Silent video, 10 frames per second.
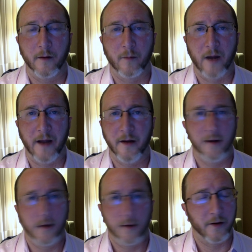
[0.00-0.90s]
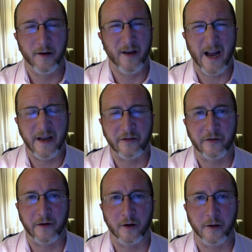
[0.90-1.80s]
Brad, not
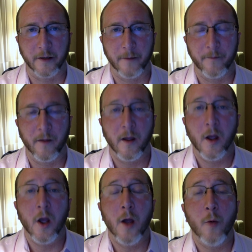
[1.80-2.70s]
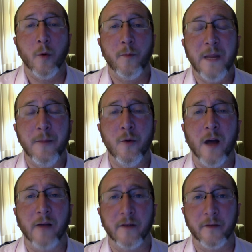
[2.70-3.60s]
necessarily. When people
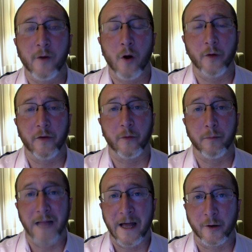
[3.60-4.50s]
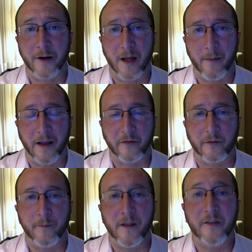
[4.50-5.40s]
have difficulties with bladder and
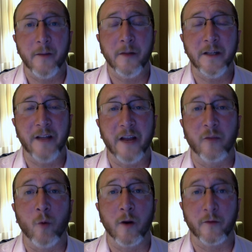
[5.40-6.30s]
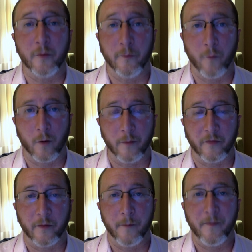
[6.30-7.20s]
MS, it typically takes one of two
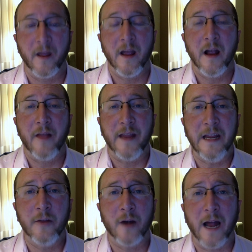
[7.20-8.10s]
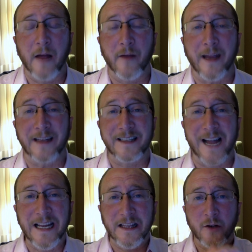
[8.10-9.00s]
forms. They either have a
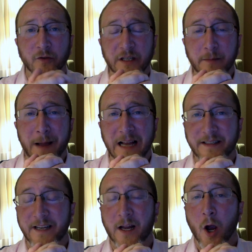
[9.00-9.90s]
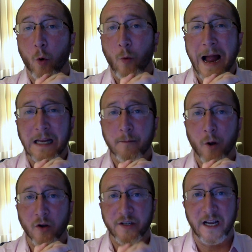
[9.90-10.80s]
tight little spastic
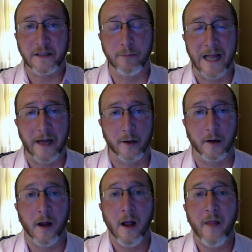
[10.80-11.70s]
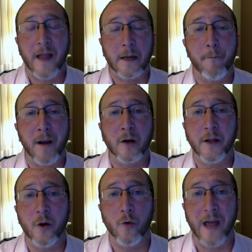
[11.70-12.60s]
racquetball-sized bladder that can
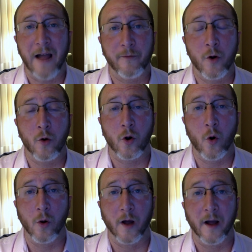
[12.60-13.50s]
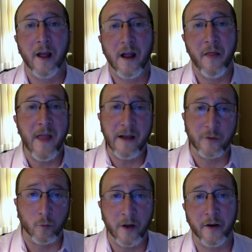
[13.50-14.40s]
barely hold half a Coca-Cola, and then they have
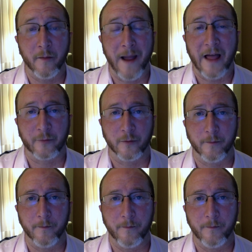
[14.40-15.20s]
to run to the bathroom.